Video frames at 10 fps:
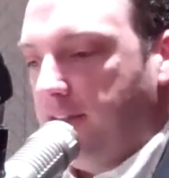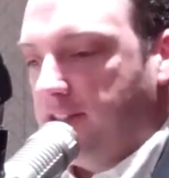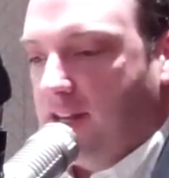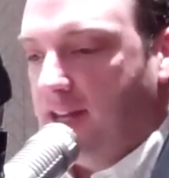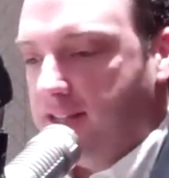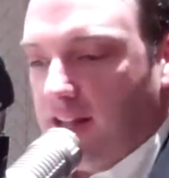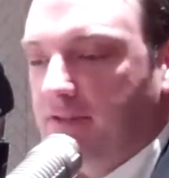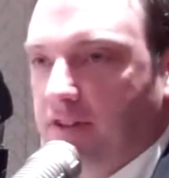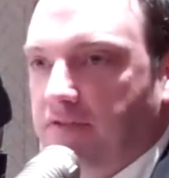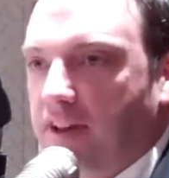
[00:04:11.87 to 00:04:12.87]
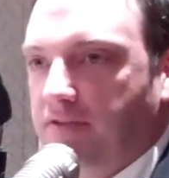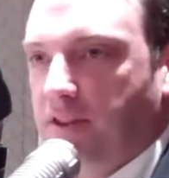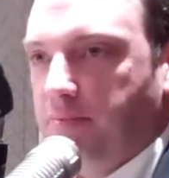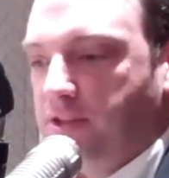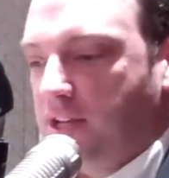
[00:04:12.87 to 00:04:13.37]
These kids left to fend
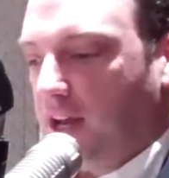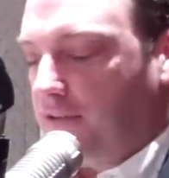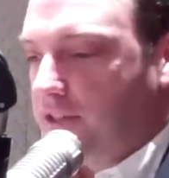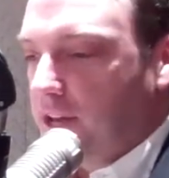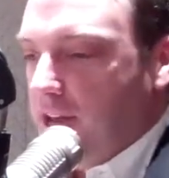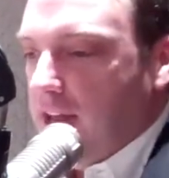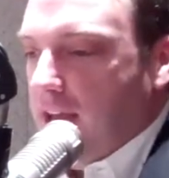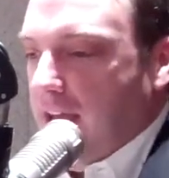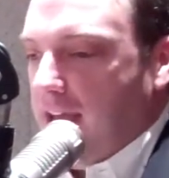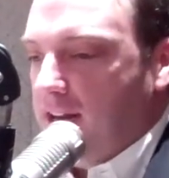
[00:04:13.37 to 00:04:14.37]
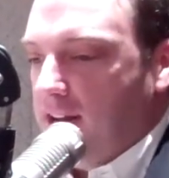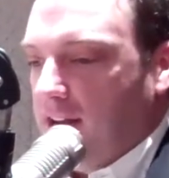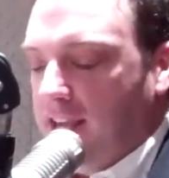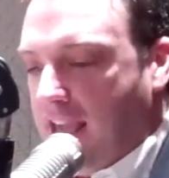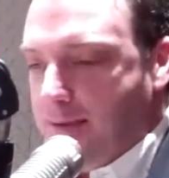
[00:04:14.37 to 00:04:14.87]
for themselves. And
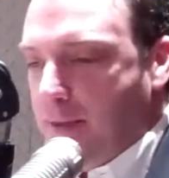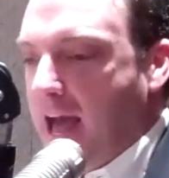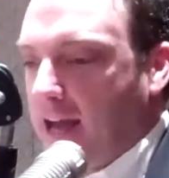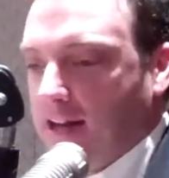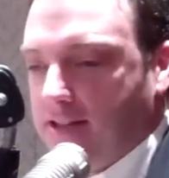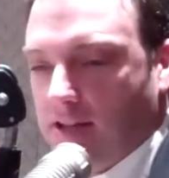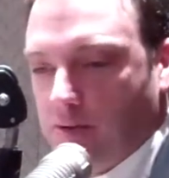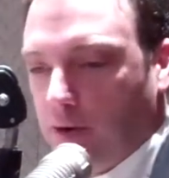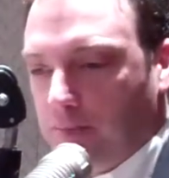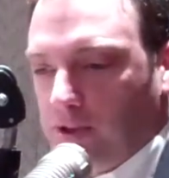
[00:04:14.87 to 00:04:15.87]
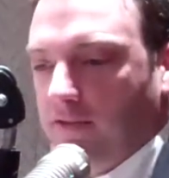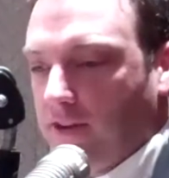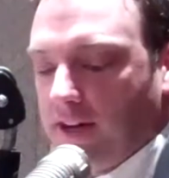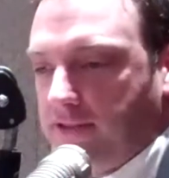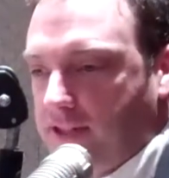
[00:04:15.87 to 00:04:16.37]
he came back and he said, "You won't believe
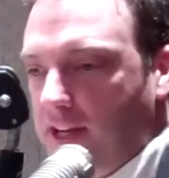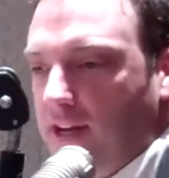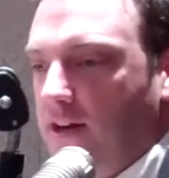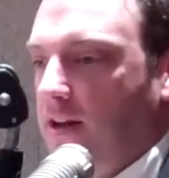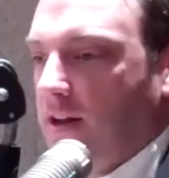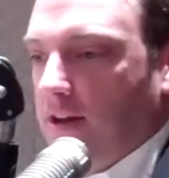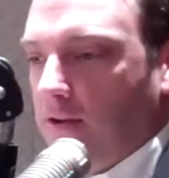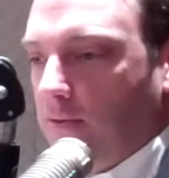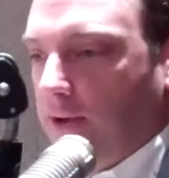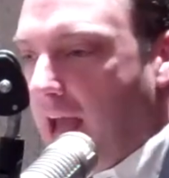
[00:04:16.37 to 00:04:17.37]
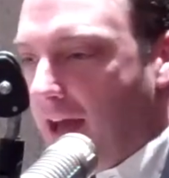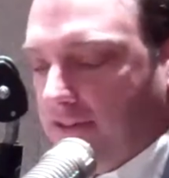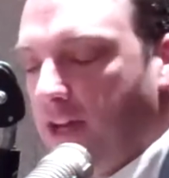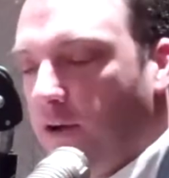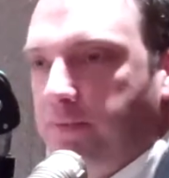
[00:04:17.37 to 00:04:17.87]
what I've seen. We
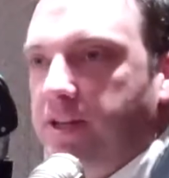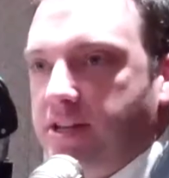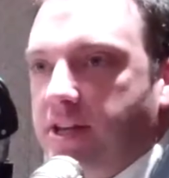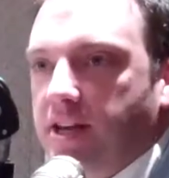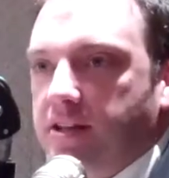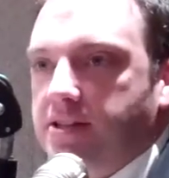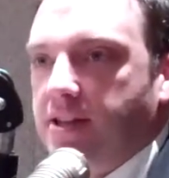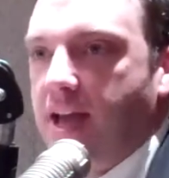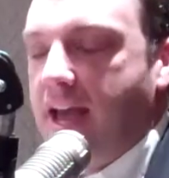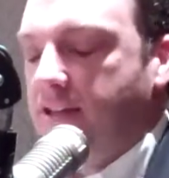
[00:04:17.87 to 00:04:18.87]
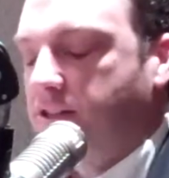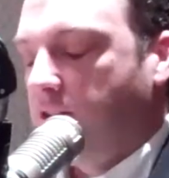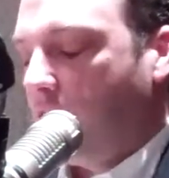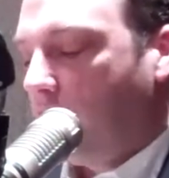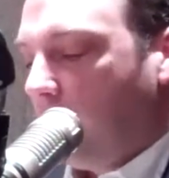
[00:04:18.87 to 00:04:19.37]
have to help these kids." And
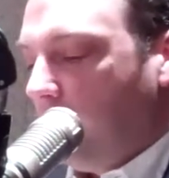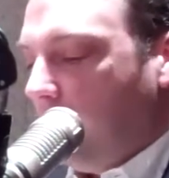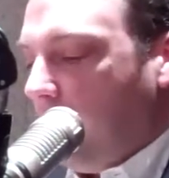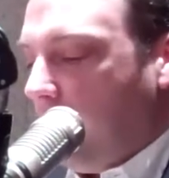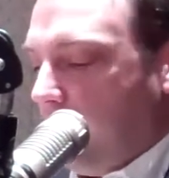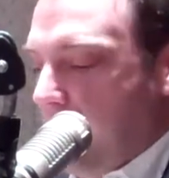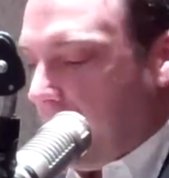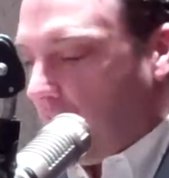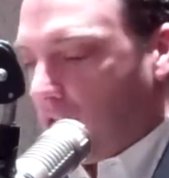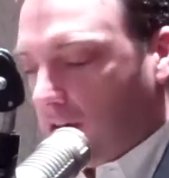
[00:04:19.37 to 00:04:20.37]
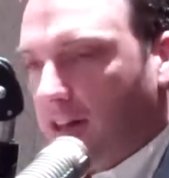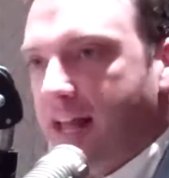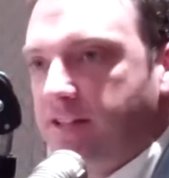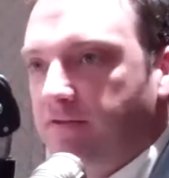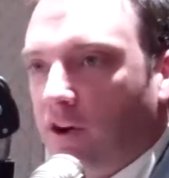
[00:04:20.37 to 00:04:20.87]
so that got our
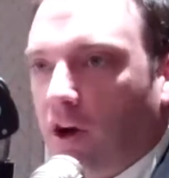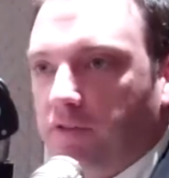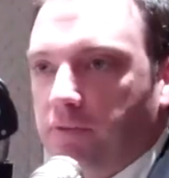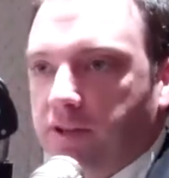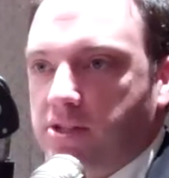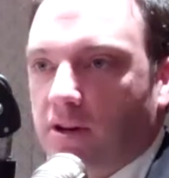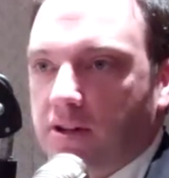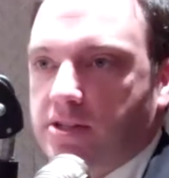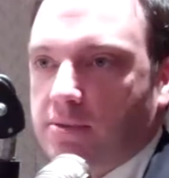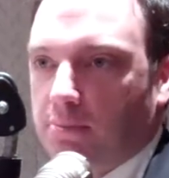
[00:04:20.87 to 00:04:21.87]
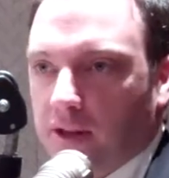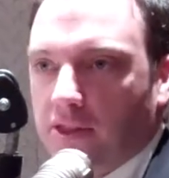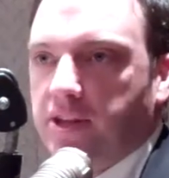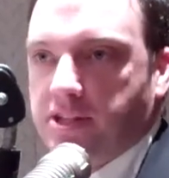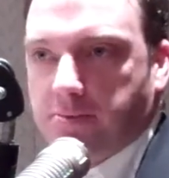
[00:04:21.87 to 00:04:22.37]
class involved. And we started some
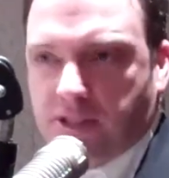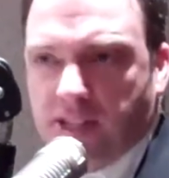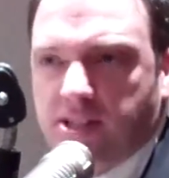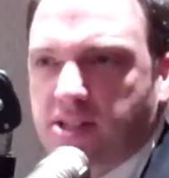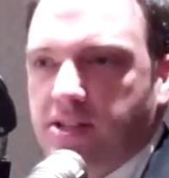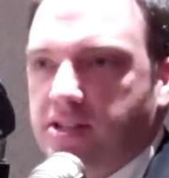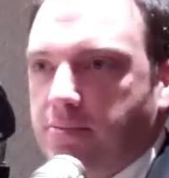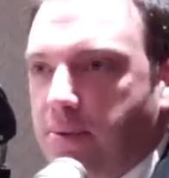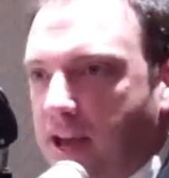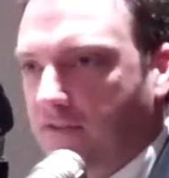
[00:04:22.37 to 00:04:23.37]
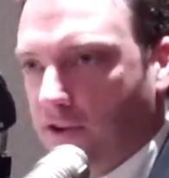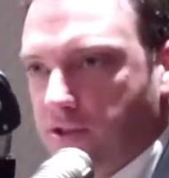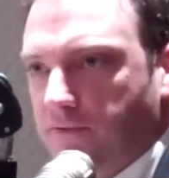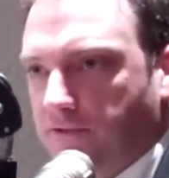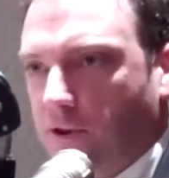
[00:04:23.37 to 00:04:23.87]
monthly subsistence to pay for
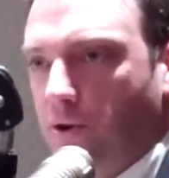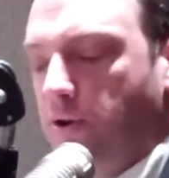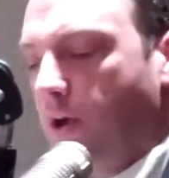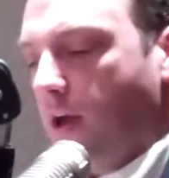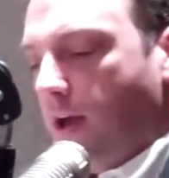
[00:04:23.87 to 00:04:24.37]
some food.